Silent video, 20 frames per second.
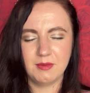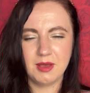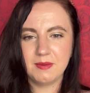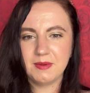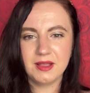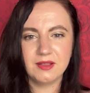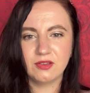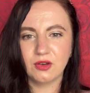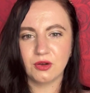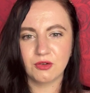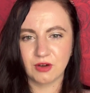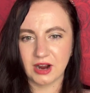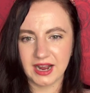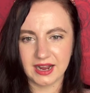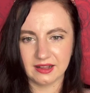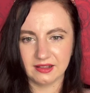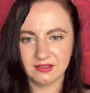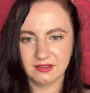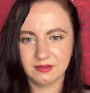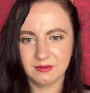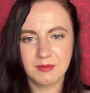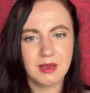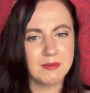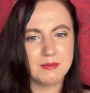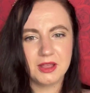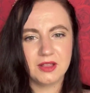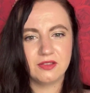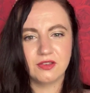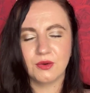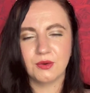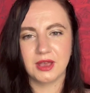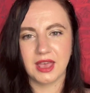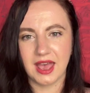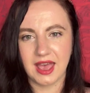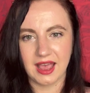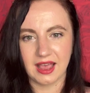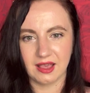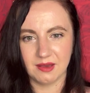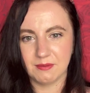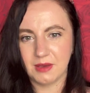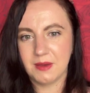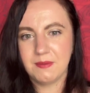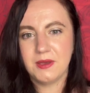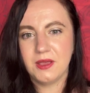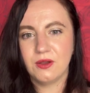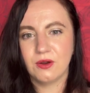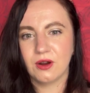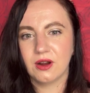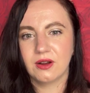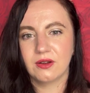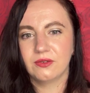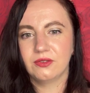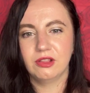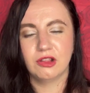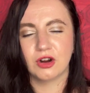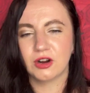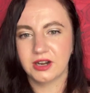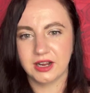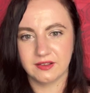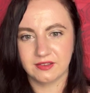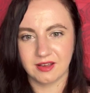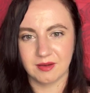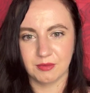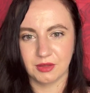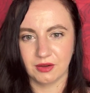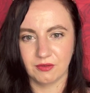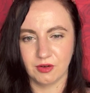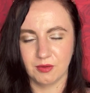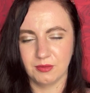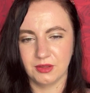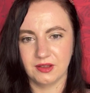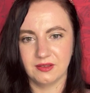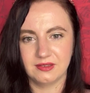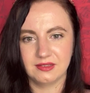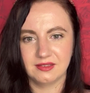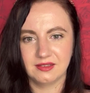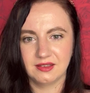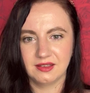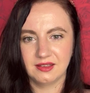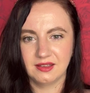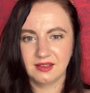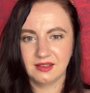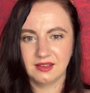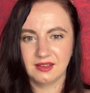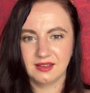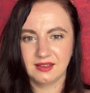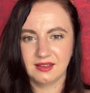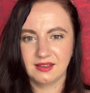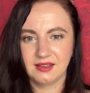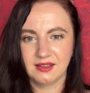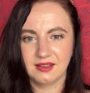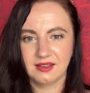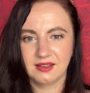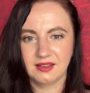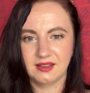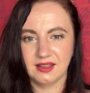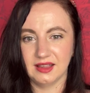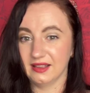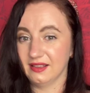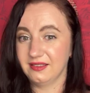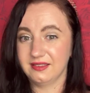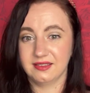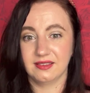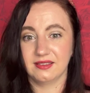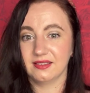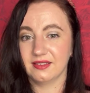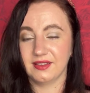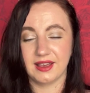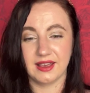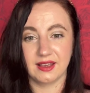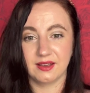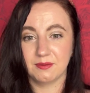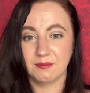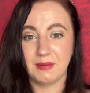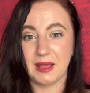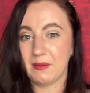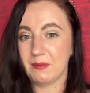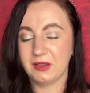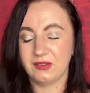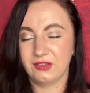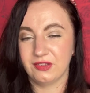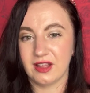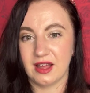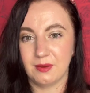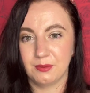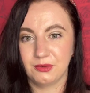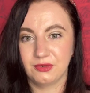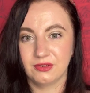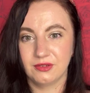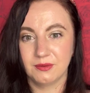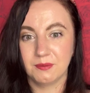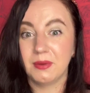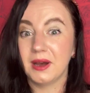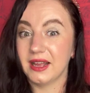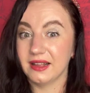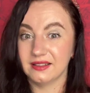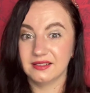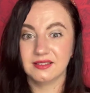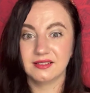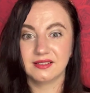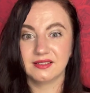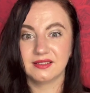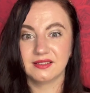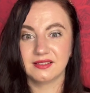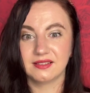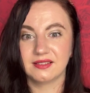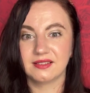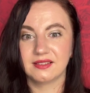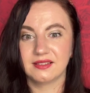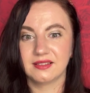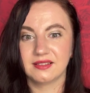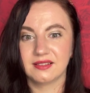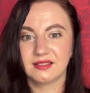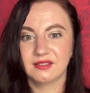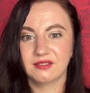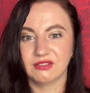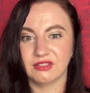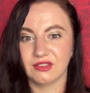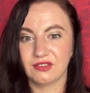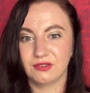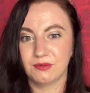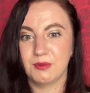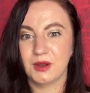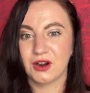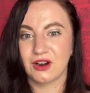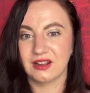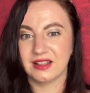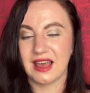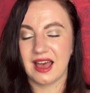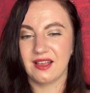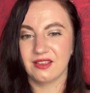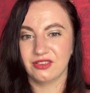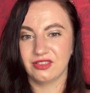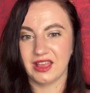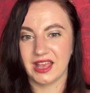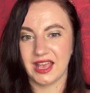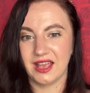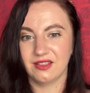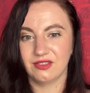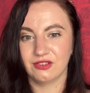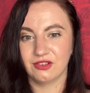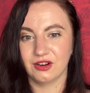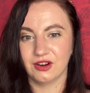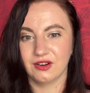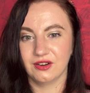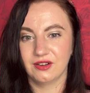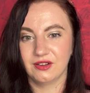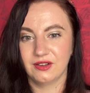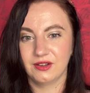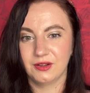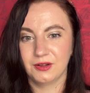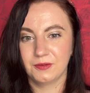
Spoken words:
Maybe it's all right. Maybe it's okay. Maybe you're learning something from this. And this is like baby steps. But the spirit has the answer.